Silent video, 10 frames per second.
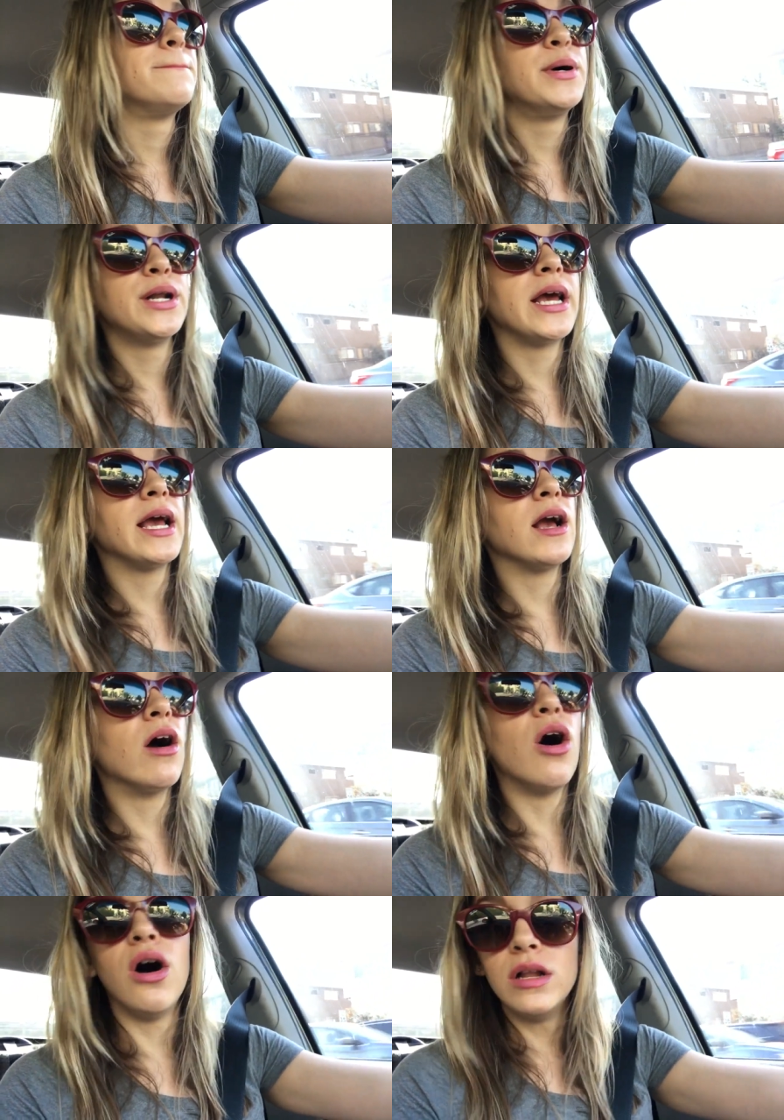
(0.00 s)
putting
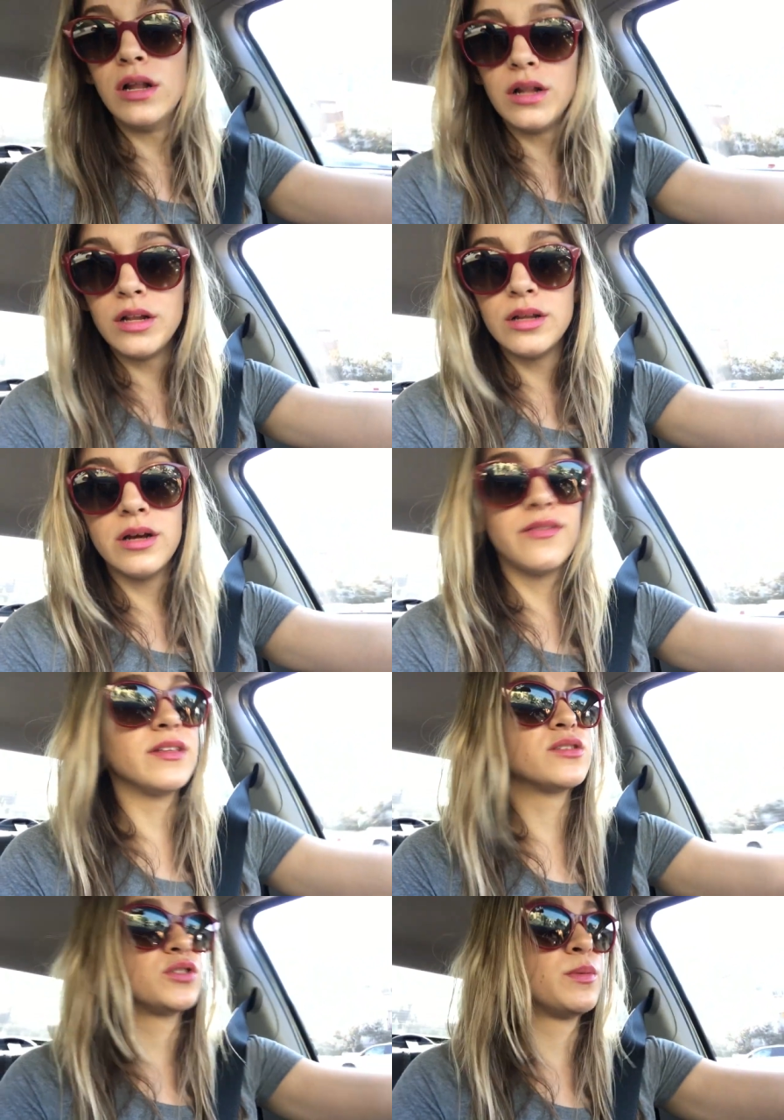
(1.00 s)
all of
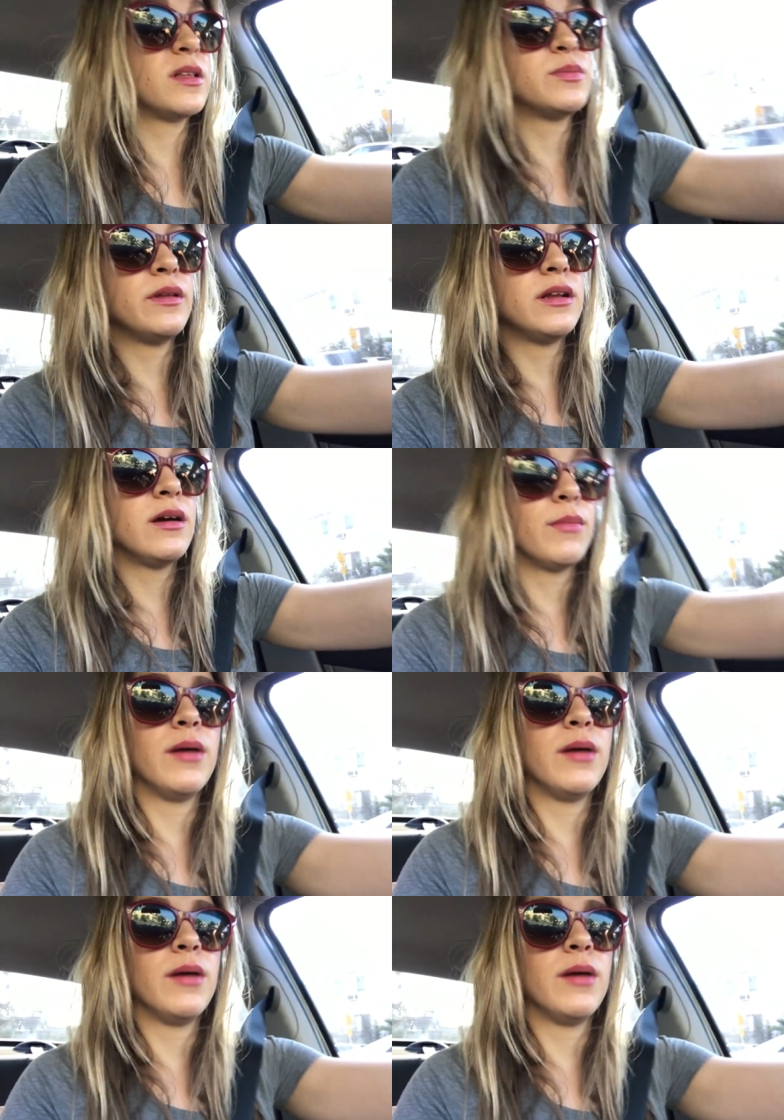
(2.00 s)
this responsibility on